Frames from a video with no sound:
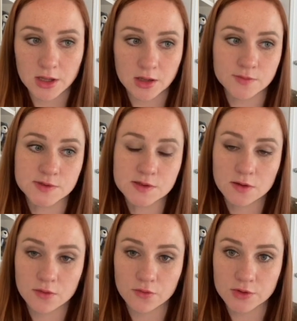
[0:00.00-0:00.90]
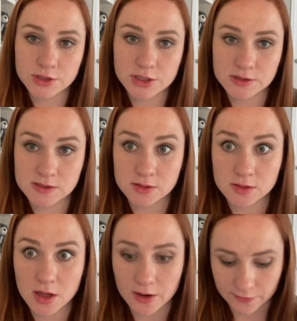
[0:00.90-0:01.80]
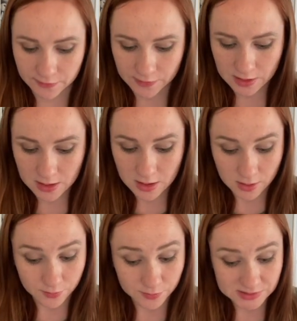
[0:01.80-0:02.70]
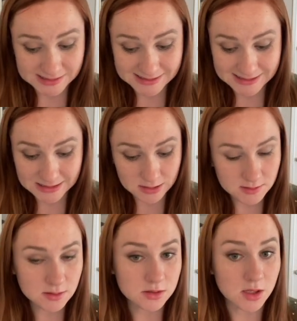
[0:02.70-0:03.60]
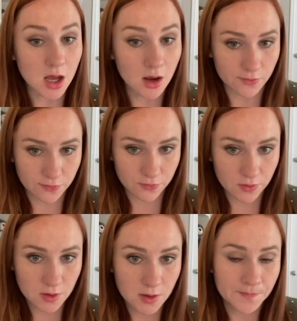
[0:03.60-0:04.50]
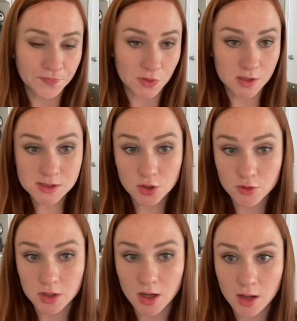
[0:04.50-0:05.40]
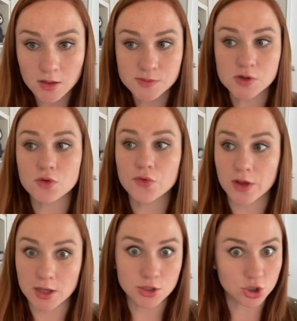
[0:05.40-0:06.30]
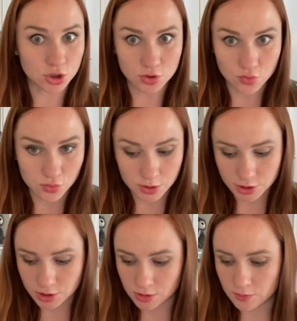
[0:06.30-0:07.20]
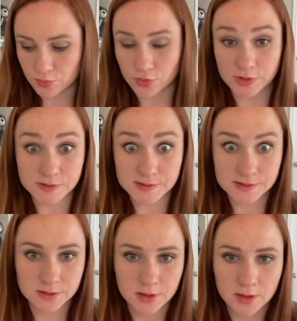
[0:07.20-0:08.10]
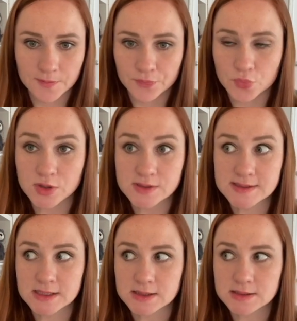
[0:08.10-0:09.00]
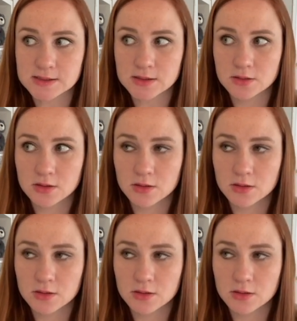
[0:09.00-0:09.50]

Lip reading: names. Vyacheslav, Mstislav. These are the names of ancient Russian princess, not